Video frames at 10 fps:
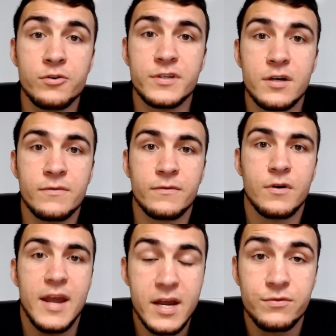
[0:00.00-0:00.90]
yourself
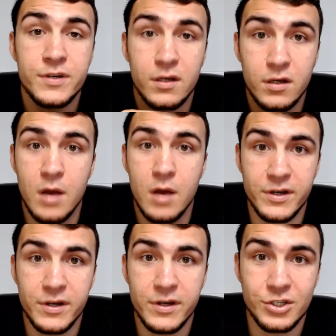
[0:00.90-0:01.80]
answering
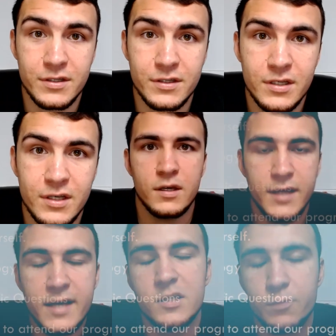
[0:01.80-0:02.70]
common questions.
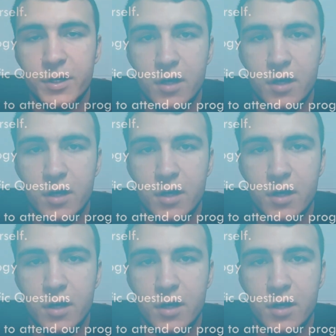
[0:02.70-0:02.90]
Yes, it's pretty